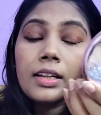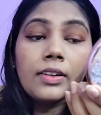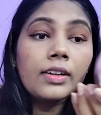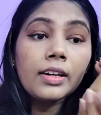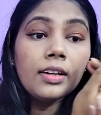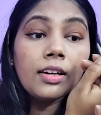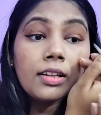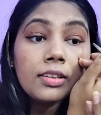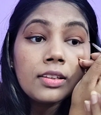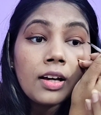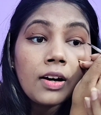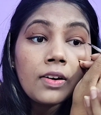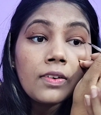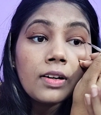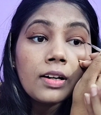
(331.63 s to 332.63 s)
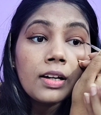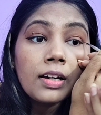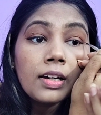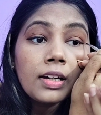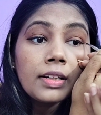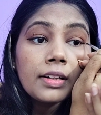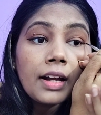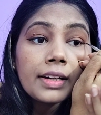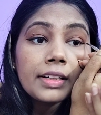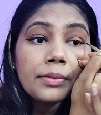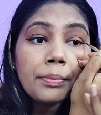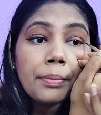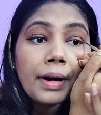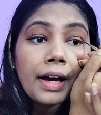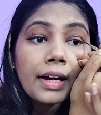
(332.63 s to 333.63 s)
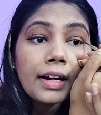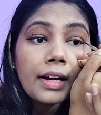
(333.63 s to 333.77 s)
Okay, now drag it back.